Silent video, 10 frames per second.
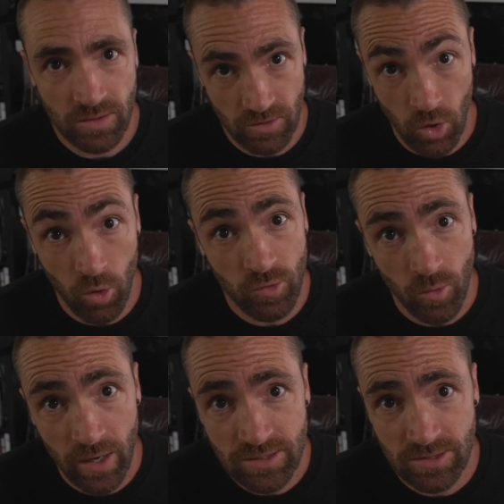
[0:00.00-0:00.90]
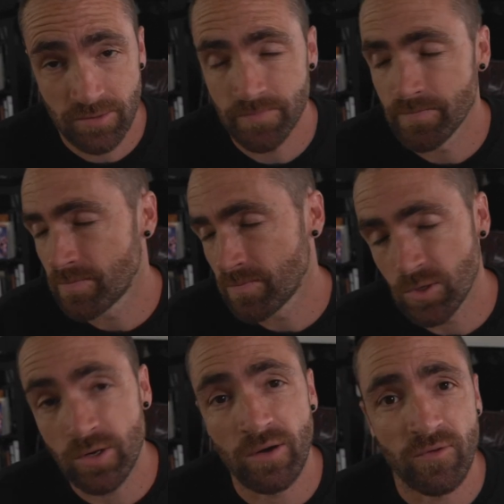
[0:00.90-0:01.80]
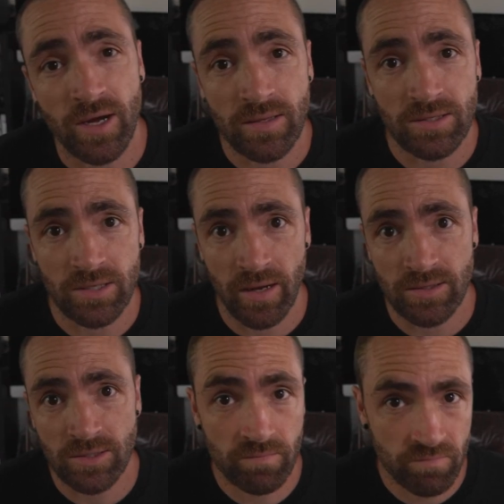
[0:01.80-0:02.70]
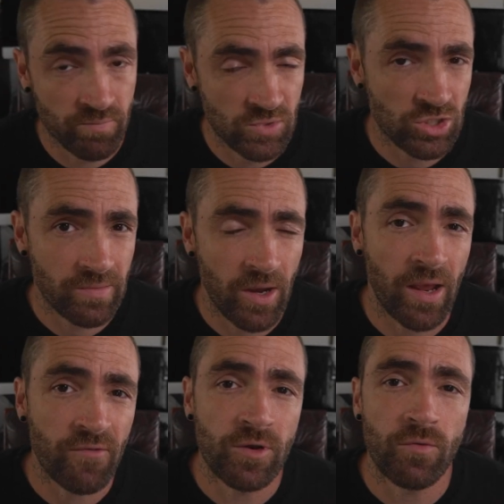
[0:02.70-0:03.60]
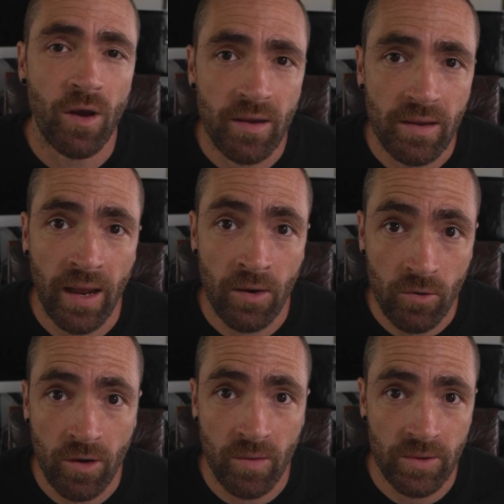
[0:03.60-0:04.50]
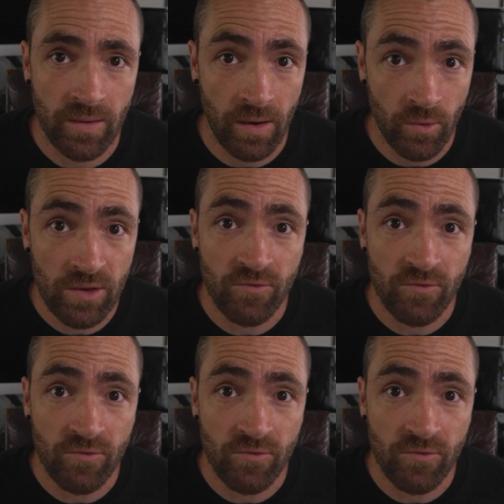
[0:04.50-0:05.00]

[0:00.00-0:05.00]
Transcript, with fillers: the northwest, you're going to find these guys. Just about every rocky outcropping that we